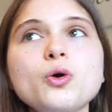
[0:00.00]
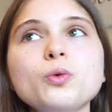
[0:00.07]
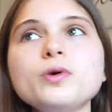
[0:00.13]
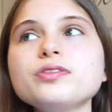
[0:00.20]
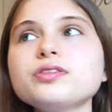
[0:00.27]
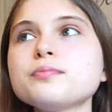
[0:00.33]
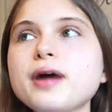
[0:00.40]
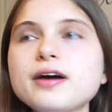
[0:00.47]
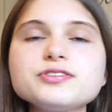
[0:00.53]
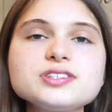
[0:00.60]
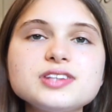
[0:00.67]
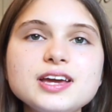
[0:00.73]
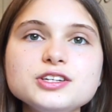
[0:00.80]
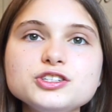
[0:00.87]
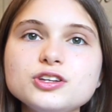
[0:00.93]
with the math
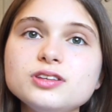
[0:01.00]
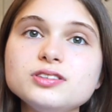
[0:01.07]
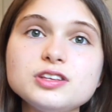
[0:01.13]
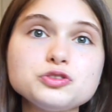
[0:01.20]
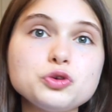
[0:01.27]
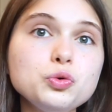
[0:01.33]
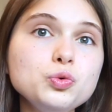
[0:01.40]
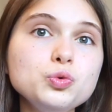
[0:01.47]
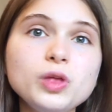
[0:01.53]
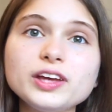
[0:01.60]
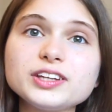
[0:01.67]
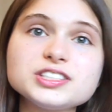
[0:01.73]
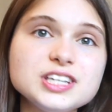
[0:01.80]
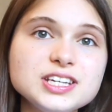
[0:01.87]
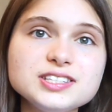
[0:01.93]
stations, it's all
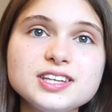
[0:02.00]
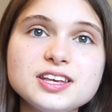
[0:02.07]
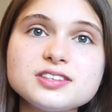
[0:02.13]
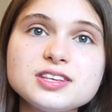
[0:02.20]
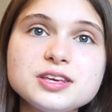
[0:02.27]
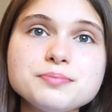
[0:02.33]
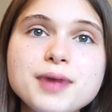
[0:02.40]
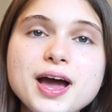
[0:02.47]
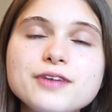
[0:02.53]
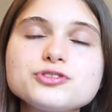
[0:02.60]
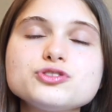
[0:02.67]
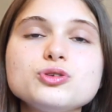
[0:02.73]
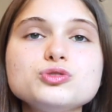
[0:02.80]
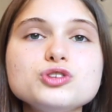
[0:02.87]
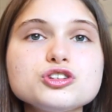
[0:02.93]
like GCSE maths,
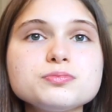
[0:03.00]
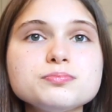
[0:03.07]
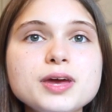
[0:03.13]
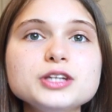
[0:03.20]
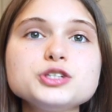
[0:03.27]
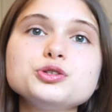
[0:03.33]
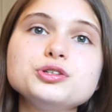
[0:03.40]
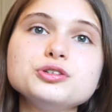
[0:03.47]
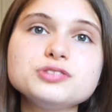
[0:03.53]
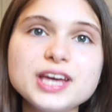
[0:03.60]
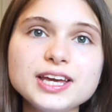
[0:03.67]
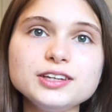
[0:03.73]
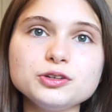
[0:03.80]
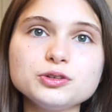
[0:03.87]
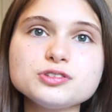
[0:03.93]
so just make sure you
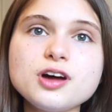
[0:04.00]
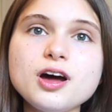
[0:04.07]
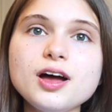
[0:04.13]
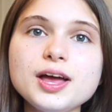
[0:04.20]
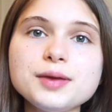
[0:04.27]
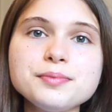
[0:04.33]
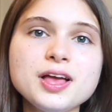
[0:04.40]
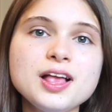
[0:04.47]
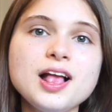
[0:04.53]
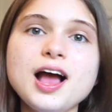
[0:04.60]
take your time